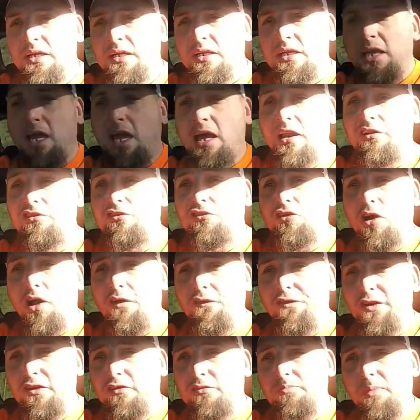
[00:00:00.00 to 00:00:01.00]

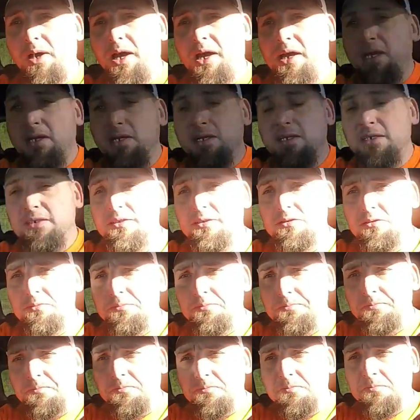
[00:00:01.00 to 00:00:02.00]
Catastrophic's bike,
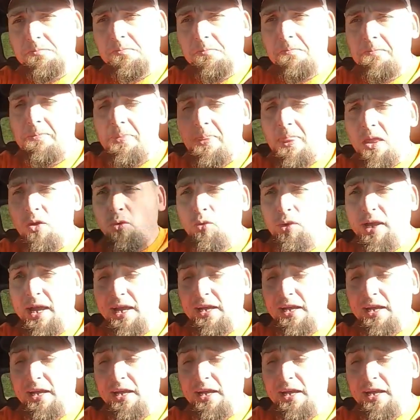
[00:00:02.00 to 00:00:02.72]
we